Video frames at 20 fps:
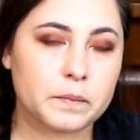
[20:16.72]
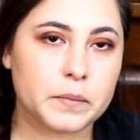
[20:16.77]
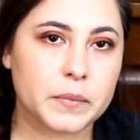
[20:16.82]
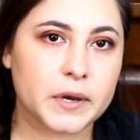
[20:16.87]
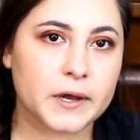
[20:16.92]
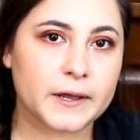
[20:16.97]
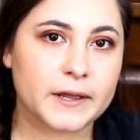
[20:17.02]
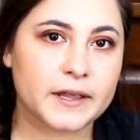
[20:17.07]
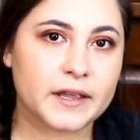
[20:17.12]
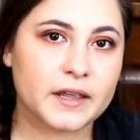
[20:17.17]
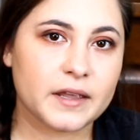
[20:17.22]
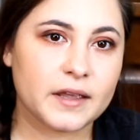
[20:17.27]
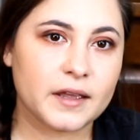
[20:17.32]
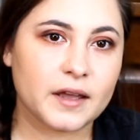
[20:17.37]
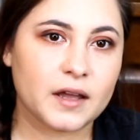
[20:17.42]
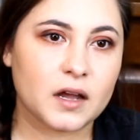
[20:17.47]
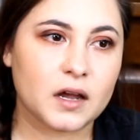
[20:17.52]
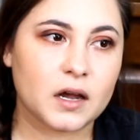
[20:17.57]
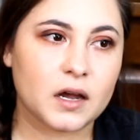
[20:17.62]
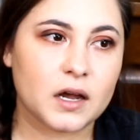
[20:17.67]
But
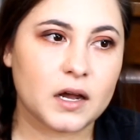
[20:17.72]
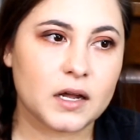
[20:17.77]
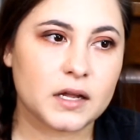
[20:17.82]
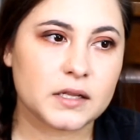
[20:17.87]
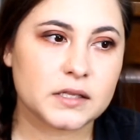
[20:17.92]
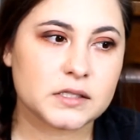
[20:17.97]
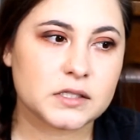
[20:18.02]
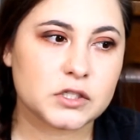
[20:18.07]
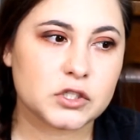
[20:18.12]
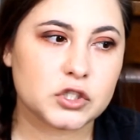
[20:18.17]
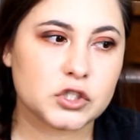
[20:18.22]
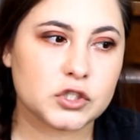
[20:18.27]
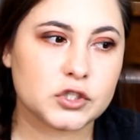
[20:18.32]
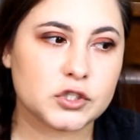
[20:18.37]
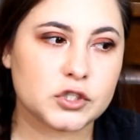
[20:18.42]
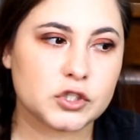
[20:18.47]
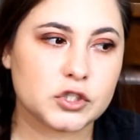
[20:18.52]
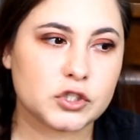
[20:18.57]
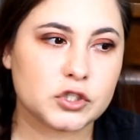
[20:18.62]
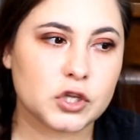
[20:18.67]
yeah,
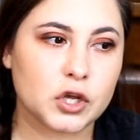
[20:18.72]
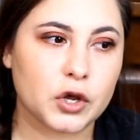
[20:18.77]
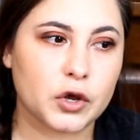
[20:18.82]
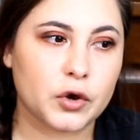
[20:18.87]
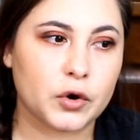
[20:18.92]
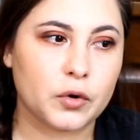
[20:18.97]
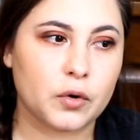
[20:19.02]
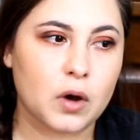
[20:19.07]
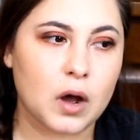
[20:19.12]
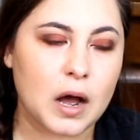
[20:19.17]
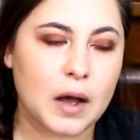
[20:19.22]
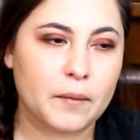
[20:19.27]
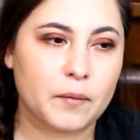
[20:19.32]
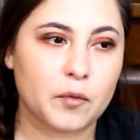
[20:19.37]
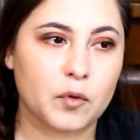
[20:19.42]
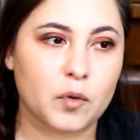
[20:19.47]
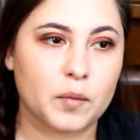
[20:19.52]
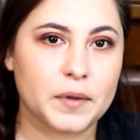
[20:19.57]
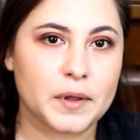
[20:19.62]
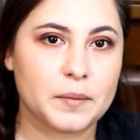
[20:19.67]
so I
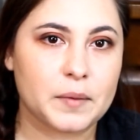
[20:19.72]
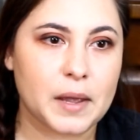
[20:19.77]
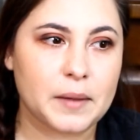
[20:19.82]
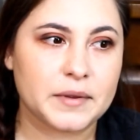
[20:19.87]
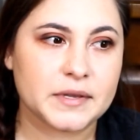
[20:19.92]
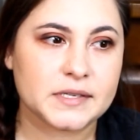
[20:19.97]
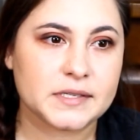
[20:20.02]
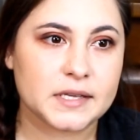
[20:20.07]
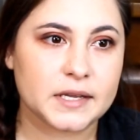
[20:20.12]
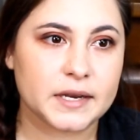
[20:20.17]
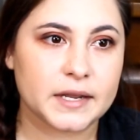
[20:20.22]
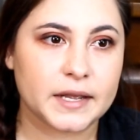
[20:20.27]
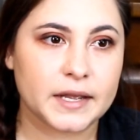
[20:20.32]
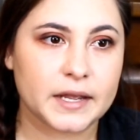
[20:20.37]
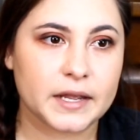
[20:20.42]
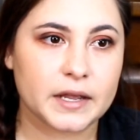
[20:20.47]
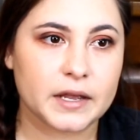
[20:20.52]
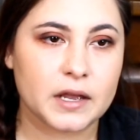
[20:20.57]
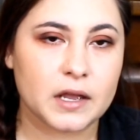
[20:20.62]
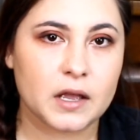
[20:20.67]
will be
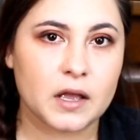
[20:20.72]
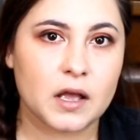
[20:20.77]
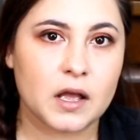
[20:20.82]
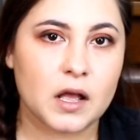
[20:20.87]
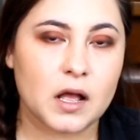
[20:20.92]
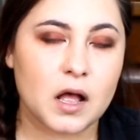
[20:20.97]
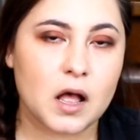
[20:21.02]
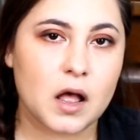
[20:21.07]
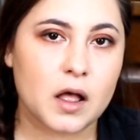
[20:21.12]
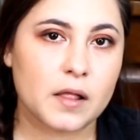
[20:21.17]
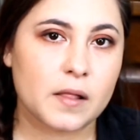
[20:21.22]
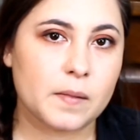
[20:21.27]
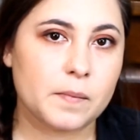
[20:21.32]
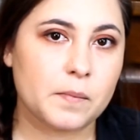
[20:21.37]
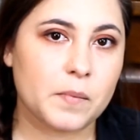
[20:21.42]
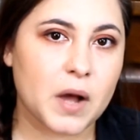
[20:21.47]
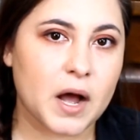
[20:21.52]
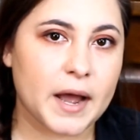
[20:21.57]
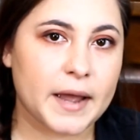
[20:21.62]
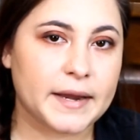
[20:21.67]
babysitting
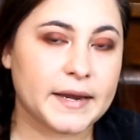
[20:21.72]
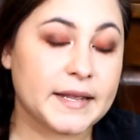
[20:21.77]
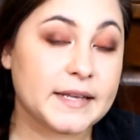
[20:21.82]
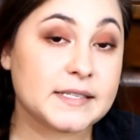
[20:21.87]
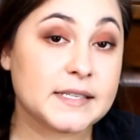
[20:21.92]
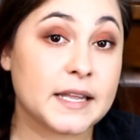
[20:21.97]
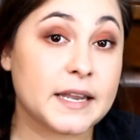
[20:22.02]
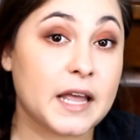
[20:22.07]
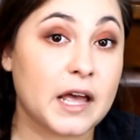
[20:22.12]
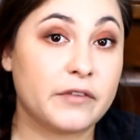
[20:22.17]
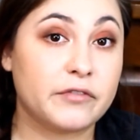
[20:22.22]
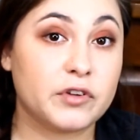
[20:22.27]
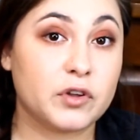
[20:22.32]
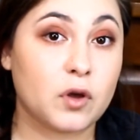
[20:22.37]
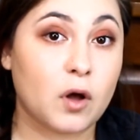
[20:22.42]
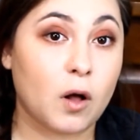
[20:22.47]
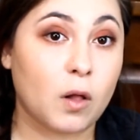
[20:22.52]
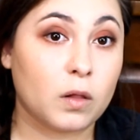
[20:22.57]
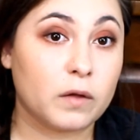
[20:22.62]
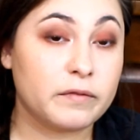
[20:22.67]
my niece and
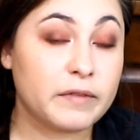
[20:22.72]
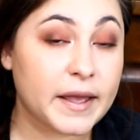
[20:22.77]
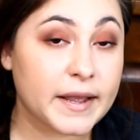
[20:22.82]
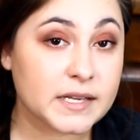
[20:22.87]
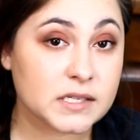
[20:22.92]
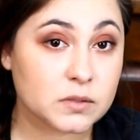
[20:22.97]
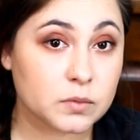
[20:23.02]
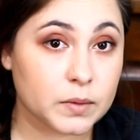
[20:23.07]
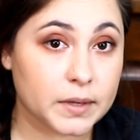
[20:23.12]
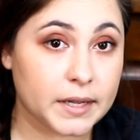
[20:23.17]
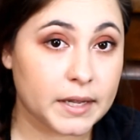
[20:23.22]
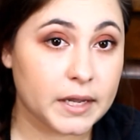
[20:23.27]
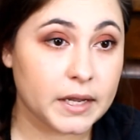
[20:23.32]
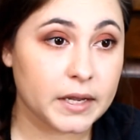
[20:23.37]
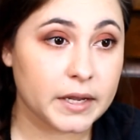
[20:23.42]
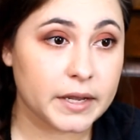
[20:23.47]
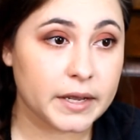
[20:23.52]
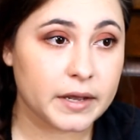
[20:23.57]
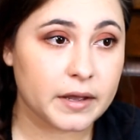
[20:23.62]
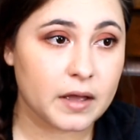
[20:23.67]
nephew all of next
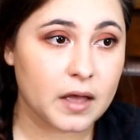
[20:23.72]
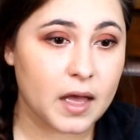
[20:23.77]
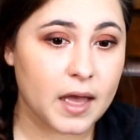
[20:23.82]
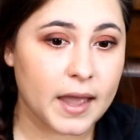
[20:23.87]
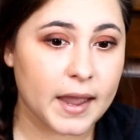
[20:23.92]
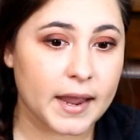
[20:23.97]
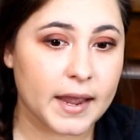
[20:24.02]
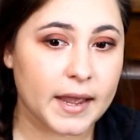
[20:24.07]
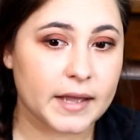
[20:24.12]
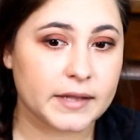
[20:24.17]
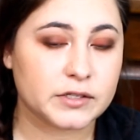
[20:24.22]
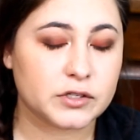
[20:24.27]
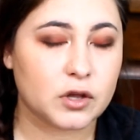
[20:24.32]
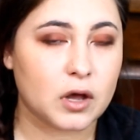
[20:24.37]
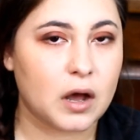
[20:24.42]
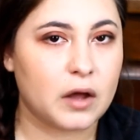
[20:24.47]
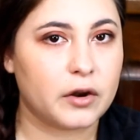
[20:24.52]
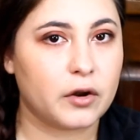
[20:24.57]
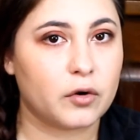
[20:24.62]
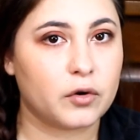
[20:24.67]
week, and so
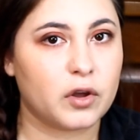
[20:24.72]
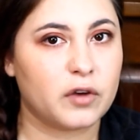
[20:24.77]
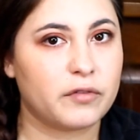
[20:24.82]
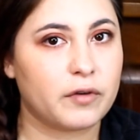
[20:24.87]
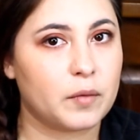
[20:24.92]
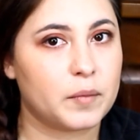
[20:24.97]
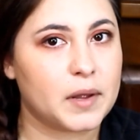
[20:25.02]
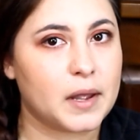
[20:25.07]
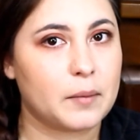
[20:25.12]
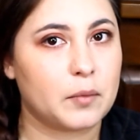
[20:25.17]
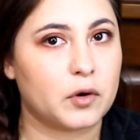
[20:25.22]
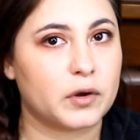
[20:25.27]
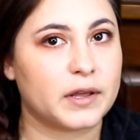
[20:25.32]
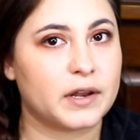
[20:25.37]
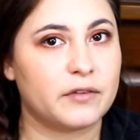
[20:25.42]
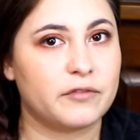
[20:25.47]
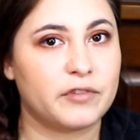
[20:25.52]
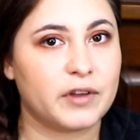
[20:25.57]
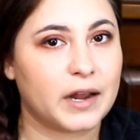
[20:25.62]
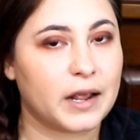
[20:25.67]
I don't know if I'll be able to get
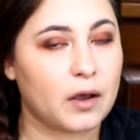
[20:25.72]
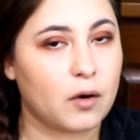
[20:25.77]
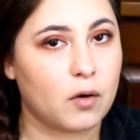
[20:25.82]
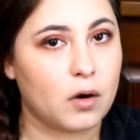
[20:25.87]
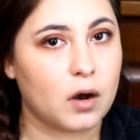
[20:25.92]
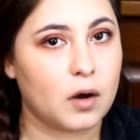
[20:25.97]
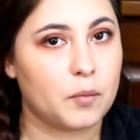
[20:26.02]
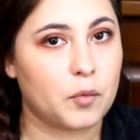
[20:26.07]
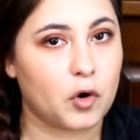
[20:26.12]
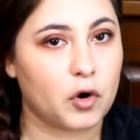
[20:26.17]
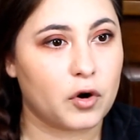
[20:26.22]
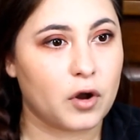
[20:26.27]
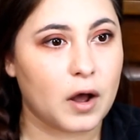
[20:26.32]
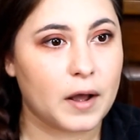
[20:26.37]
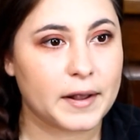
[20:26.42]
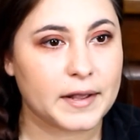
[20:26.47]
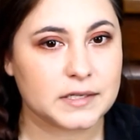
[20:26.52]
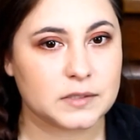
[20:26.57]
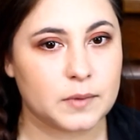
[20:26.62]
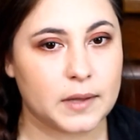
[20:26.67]
a video up or
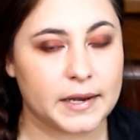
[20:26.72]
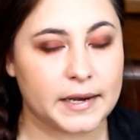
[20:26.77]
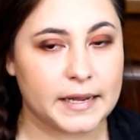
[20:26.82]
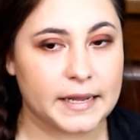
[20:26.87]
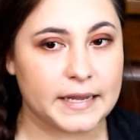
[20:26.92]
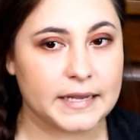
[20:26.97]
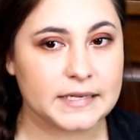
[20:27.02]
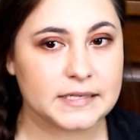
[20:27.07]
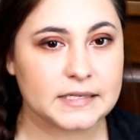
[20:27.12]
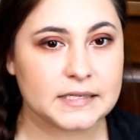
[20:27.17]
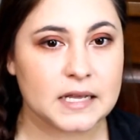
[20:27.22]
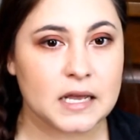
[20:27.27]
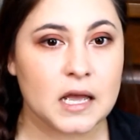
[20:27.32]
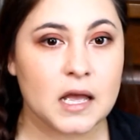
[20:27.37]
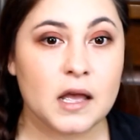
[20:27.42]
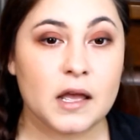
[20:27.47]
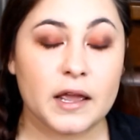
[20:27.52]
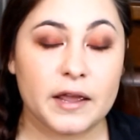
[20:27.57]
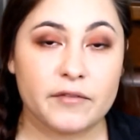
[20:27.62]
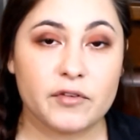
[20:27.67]
not, because my niece,
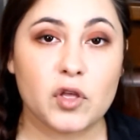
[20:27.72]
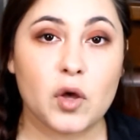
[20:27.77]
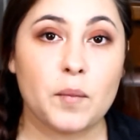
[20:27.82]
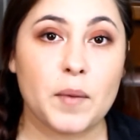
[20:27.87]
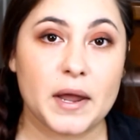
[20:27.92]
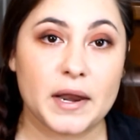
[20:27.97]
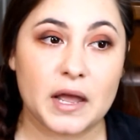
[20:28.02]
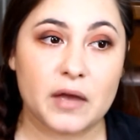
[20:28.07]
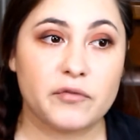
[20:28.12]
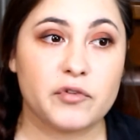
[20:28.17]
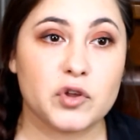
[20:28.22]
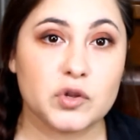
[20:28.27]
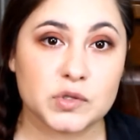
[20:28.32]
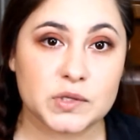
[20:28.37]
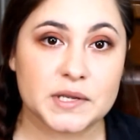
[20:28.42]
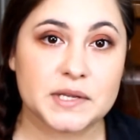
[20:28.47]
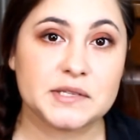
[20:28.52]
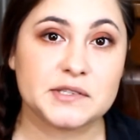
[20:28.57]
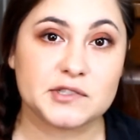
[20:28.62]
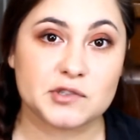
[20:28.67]
even though my nephew's
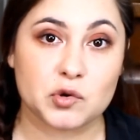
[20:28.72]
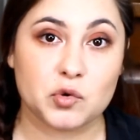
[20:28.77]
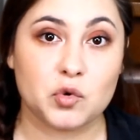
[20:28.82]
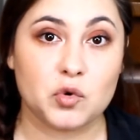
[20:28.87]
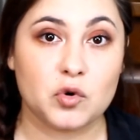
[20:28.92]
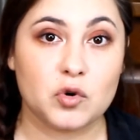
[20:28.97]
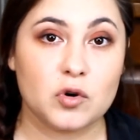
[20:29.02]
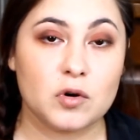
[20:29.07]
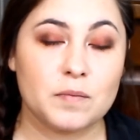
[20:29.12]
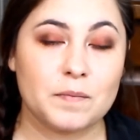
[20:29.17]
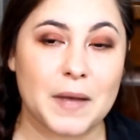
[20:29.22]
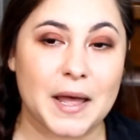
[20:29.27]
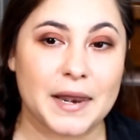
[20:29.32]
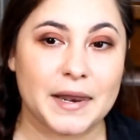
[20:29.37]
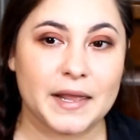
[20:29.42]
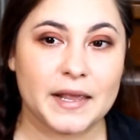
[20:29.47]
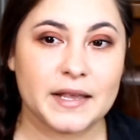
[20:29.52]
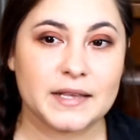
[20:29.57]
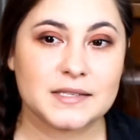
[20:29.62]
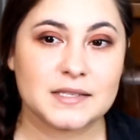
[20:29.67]
in school, my
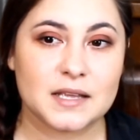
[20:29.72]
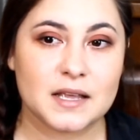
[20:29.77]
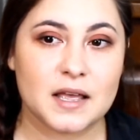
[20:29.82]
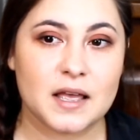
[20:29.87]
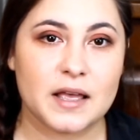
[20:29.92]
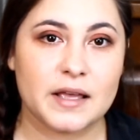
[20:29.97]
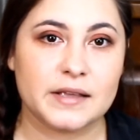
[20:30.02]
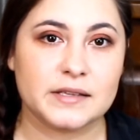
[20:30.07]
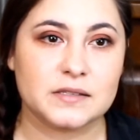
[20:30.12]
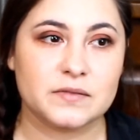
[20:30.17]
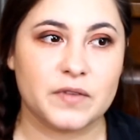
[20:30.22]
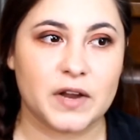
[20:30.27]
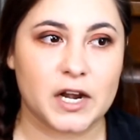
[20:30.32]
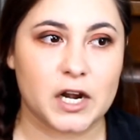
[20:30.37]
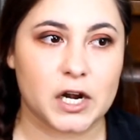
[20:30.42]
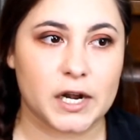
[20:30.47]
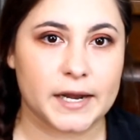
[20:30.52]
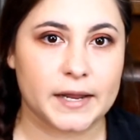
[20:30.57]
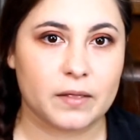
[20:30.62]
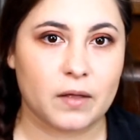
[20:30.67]
niece is
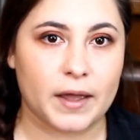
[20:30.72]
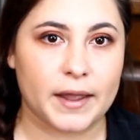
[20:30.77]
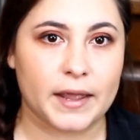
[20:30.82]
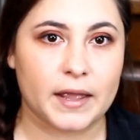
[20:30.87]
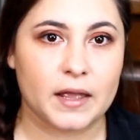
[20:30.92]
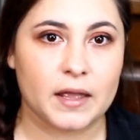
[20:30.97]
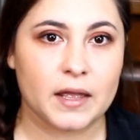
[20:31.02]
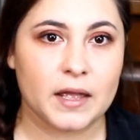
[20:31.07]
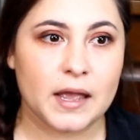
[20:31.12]
very like